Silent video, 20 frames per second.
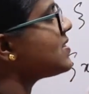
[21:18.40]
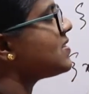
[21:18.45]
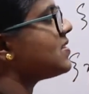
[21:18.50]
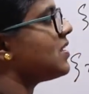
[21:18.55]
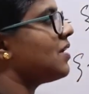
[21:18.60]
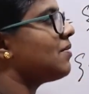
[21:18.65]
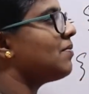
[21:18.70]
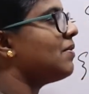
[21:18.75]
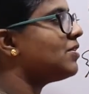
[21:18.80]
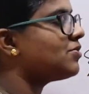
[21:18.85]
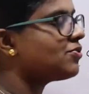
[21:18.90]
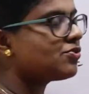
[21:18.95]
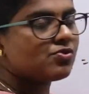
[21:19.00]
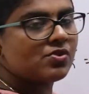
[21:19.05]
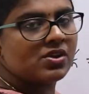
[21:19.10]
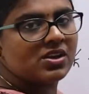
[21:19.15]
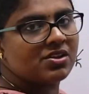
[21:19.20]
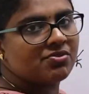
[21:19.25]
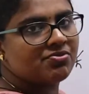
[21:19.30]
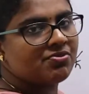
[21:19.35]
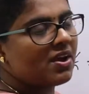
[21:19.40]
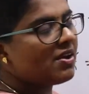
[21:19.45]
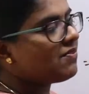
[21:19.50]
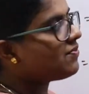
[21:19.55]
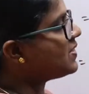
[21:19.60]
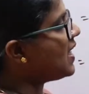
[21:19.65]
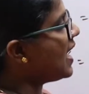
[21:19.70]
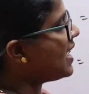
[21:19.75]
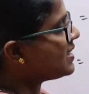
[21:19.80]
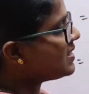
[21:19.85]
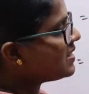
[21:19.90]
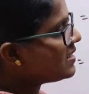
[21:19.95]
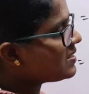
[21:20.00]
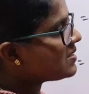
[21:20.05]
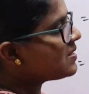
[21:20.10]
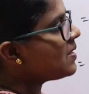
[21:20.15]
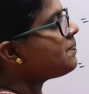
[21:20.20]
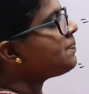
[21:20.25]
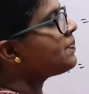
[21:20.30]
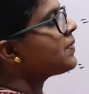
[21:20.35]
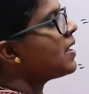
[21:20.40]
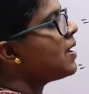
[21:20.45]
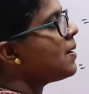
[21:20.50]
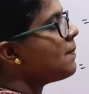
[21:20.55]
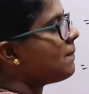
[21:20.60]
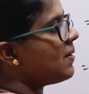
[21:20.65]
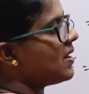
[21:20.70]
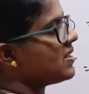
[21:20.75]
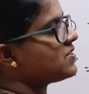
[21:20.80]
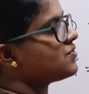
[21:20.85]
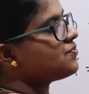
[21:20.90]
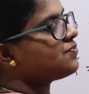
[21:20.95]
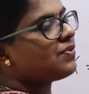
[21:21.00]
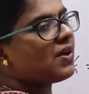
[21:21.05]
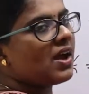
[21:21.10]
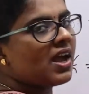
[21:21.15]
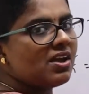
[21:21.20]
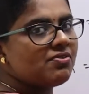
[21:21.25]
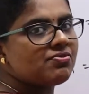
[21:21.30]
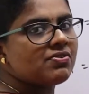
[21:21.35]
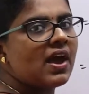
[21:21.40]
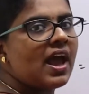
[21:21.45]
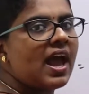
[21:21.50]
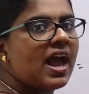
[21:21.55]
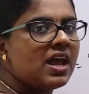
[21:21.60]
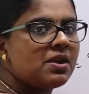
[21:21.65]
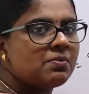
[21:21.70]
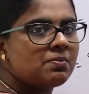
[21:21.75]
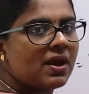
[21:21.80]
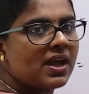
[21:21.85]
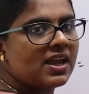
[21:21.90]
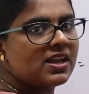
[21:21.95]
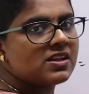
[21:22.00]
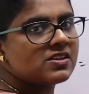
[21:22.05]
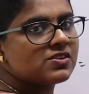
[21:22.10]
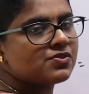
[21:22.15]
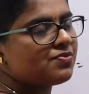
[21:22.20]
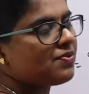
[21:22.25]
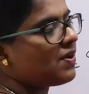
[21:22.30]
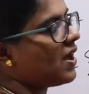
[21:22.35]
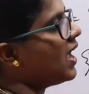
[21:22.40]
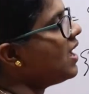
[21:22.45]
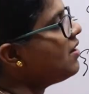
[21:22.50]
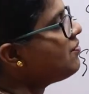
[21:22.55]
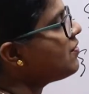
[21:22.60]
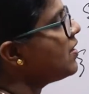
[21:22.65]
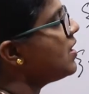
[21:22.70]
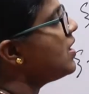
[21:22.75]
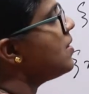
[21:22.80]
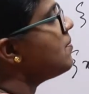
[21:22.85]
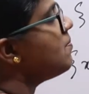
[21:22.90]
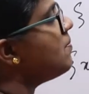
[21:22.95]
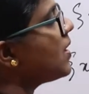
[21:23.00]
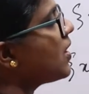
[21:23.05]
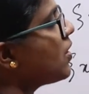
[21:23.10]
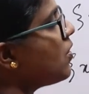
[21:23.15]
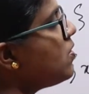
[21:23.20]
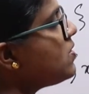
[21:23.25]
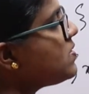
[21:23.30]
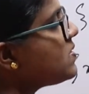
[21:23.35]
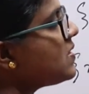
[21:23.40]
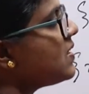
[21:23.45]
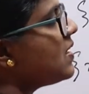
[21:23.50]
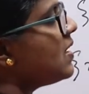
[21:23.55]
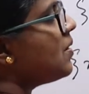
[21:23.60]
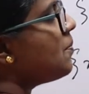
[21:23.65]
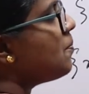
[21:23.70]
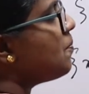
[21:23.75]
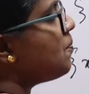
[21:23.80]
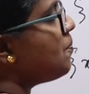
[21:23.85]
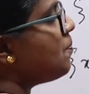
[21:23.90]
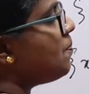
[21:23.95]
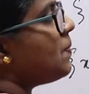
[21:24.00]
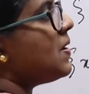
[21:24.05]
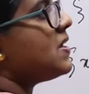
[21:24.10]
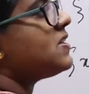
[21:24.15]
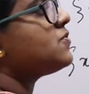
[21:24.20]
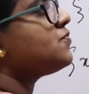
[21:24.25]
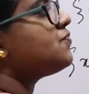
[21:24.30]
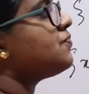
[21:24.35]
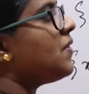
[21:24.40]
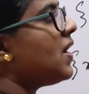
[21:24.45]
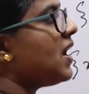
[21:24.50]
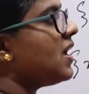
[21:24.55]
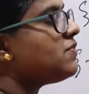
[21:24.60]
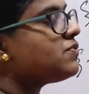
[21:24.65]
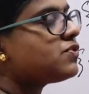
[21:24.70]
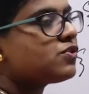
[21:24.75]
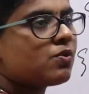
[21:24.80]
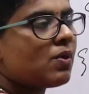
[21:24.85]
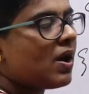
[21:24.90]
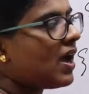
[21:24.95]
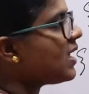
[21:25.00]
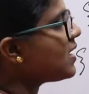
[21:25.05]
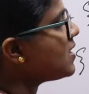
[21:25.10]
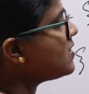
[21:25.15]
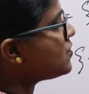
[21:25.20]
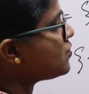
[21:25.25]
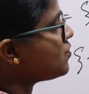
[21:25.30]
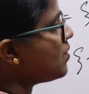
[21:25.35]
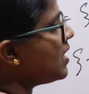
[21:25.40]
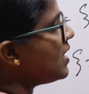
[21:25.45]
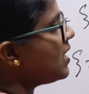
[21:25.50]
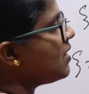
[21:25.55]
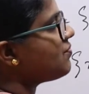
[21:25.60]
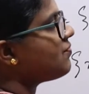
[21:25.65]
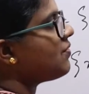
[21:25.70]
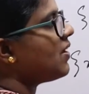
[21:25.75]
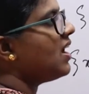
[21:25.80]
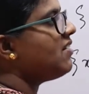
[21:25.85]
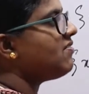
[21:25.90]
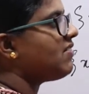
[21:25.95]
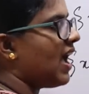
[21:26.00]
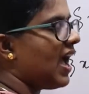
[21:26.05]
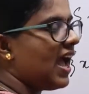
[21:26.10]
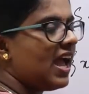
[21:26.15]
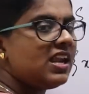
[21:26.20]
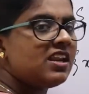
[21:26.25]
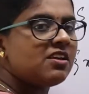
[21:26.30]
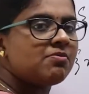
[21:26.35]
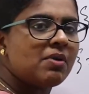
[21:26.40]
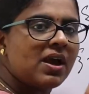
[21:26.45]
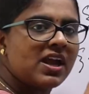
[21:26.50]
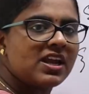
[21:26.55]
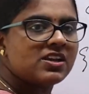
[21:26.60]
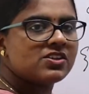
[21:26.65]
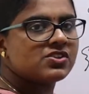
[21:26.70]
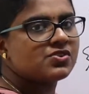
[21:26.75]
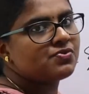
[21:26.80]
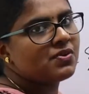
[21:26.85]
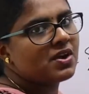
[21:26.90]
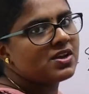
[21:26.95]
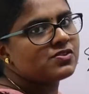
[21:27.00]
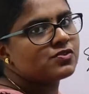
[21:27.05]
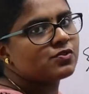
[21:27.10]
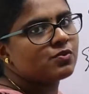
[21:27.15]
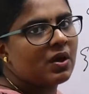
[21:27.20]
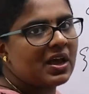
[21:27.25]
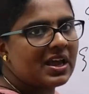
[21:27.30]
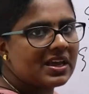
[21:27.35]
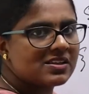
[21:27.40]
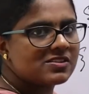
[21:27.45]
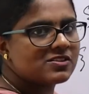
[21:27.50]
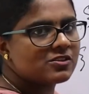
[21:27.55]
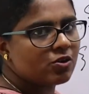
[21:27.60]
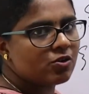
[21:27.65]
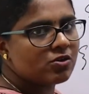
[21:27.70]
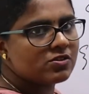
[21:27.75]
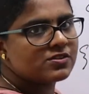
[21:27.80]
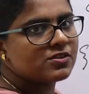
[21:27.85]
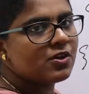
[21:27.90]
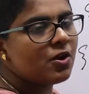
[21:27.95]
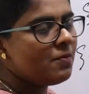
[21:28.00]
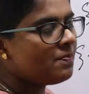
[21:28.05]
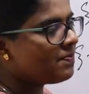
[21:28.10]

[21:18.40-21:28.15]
is equal to 25, that is plus 5 and minus 5, because plus 5 square is 25 and minus 5 square is also